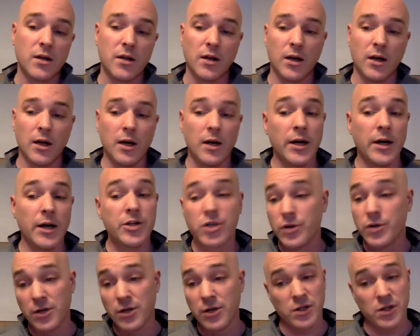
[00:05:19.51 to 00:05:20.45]
And
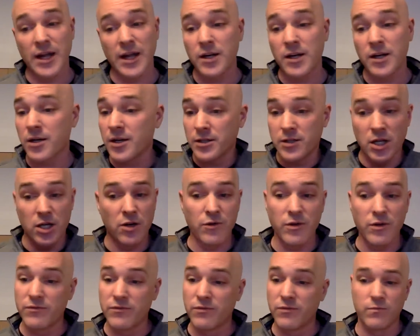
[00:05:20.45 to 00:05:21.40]
2 years later,
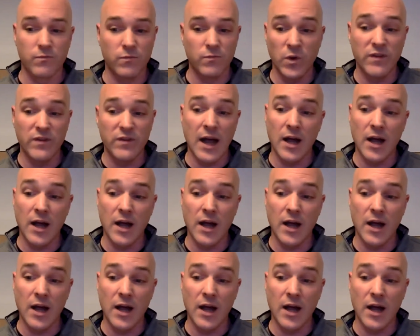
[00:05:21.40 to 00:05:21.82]
we've